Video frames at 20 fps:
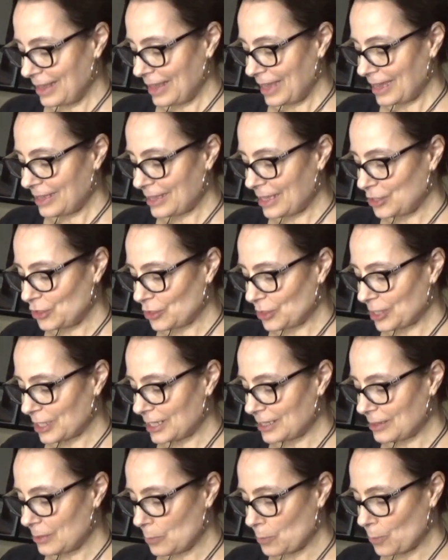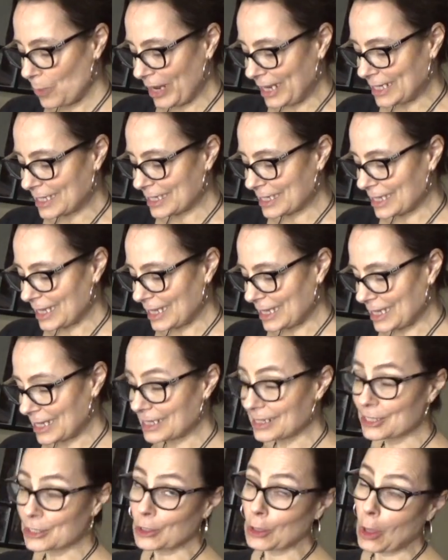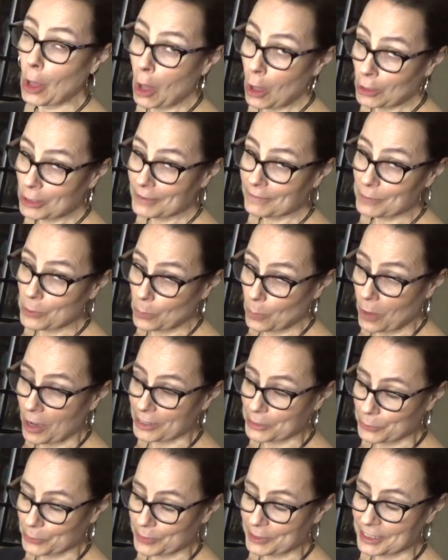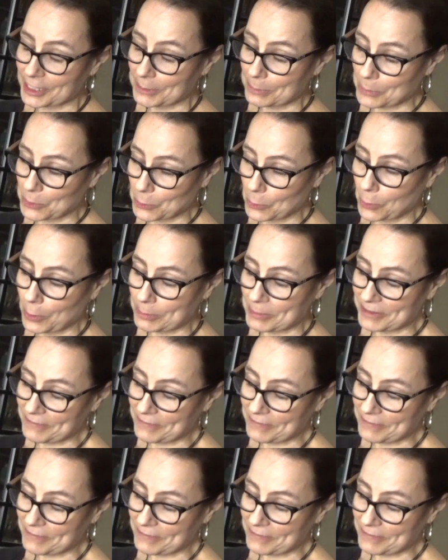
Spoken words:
And then you can wait until all of the water is absorbed.